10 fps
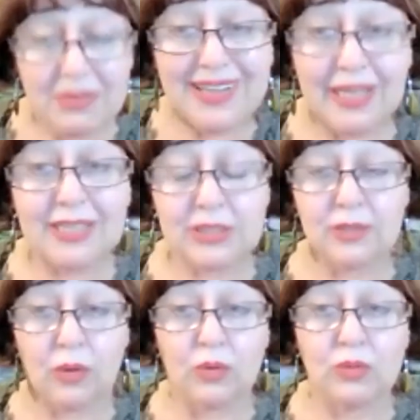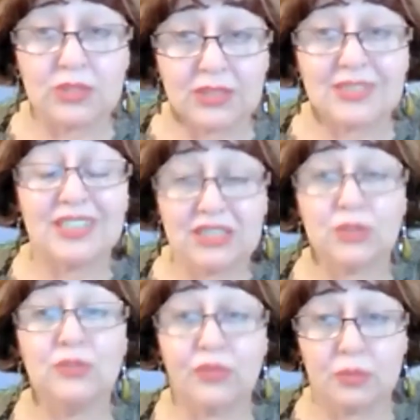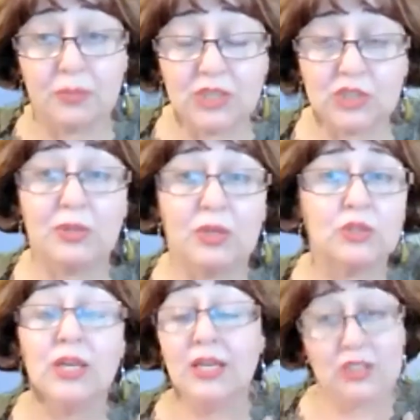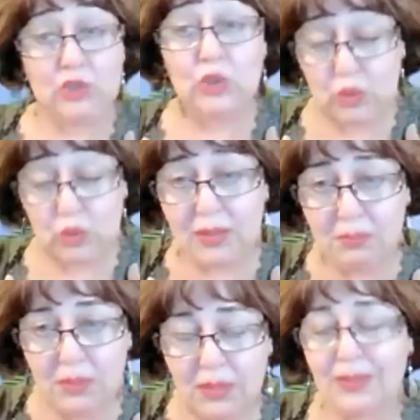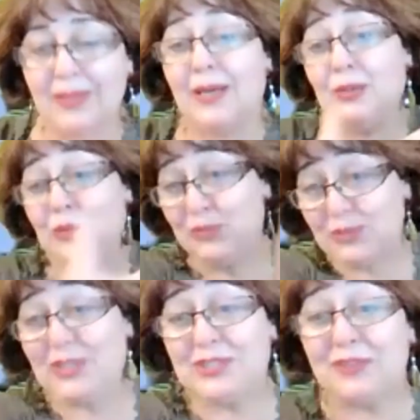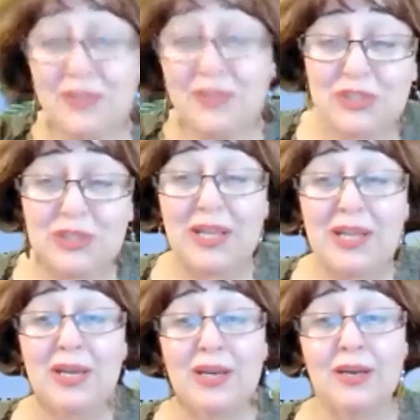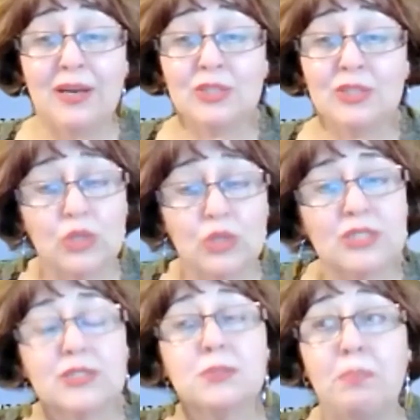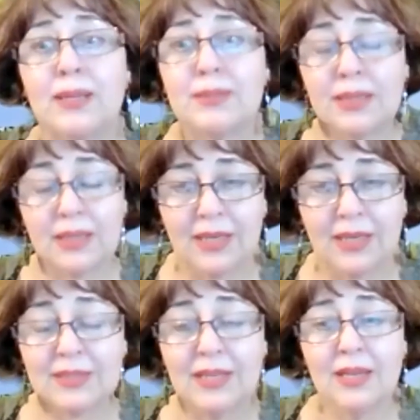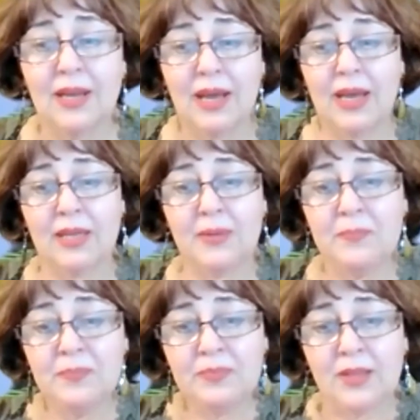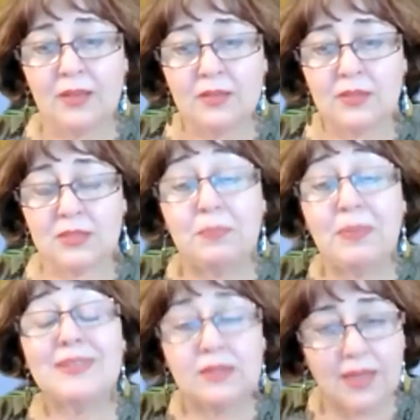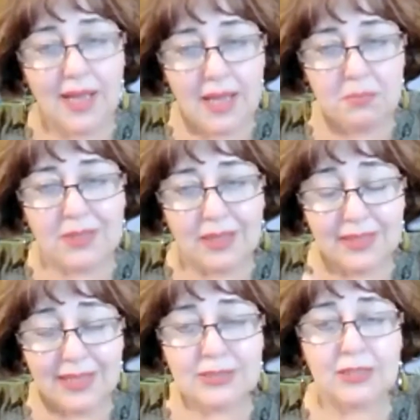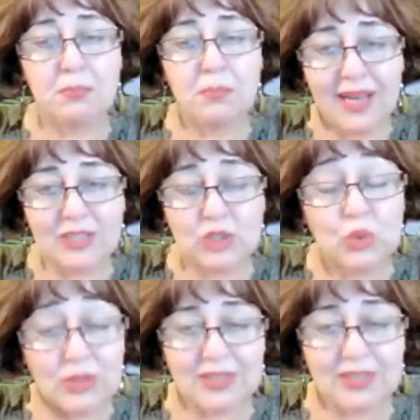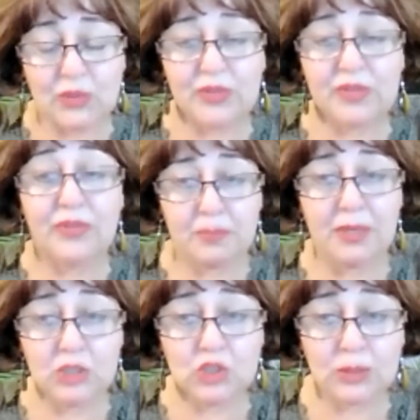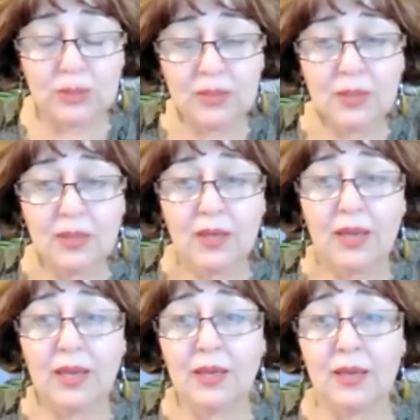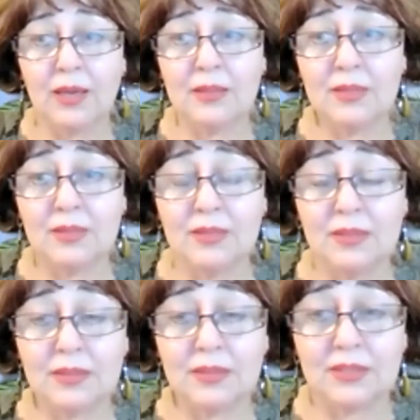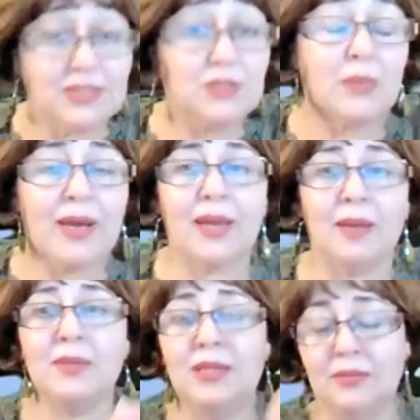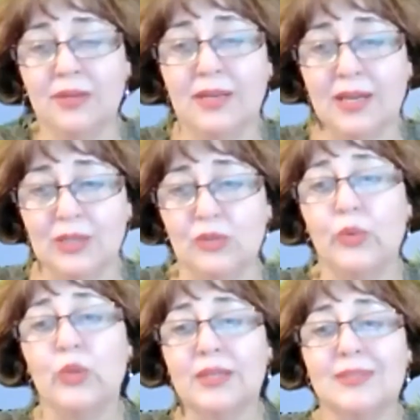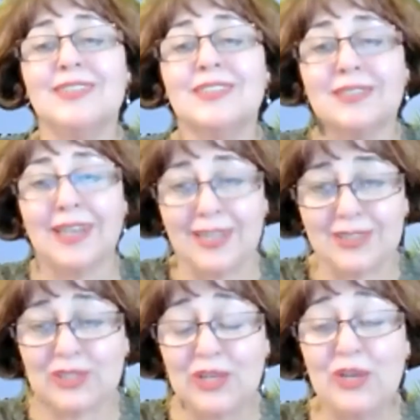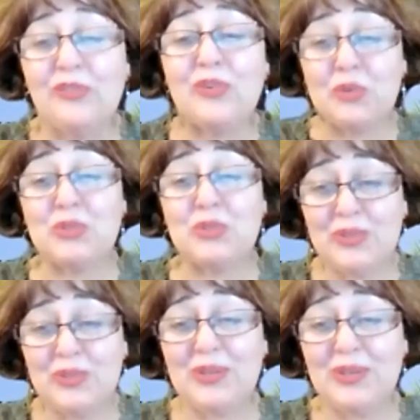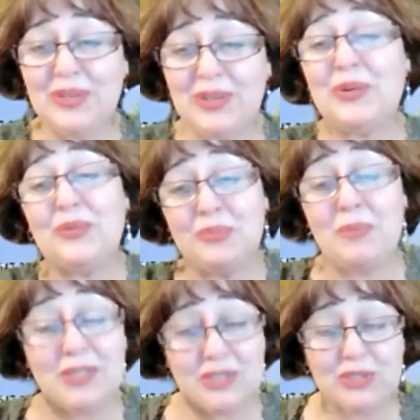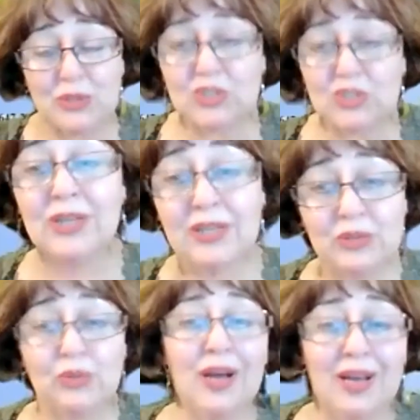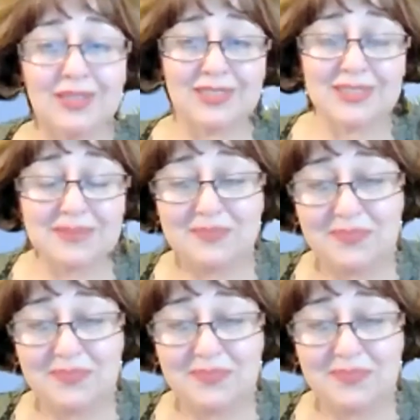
collecting all this, and it's information because it's not only me, kind of, there's official sources. But again, I spend time collecting my sources of information. And that's why I'm giving kind of already results, fruit of my search to others.